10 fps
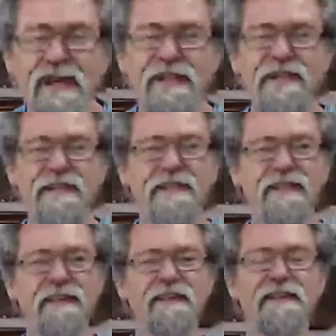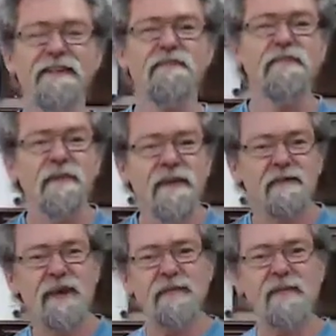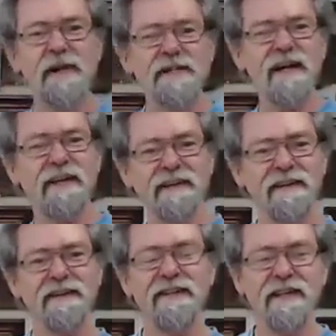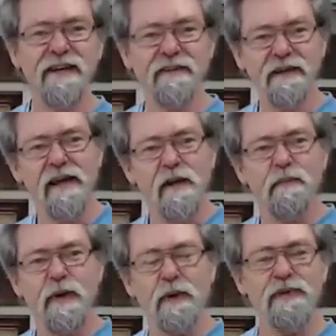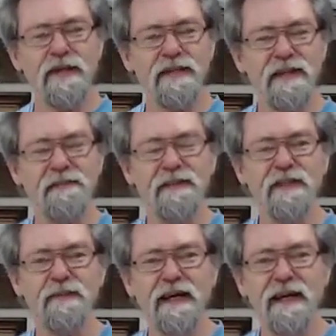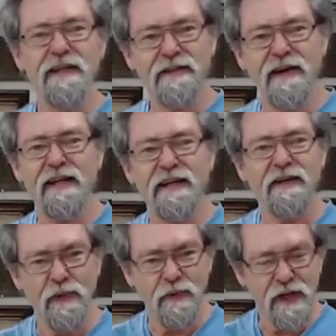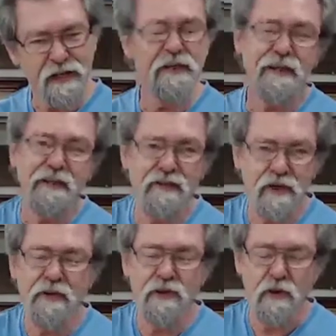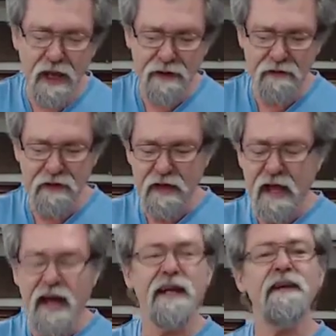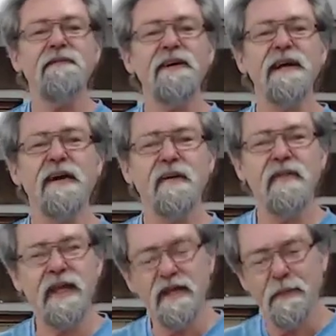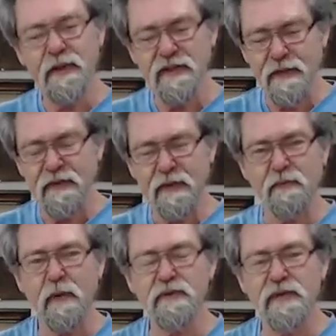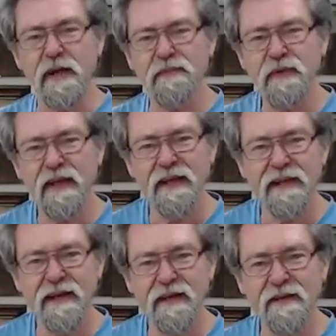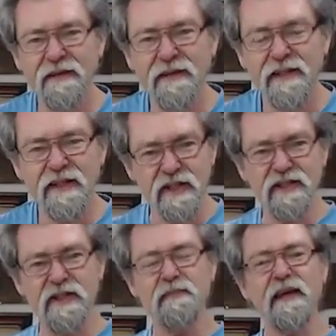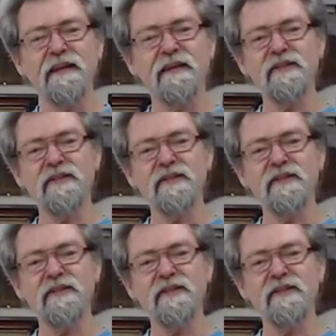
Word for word: fantastic. Made my day. You know, you get people send stuff in to me and it's great. You know, you read them and you, you enjoy having it. And every now and then there'll be something pops up and you go, you just sit back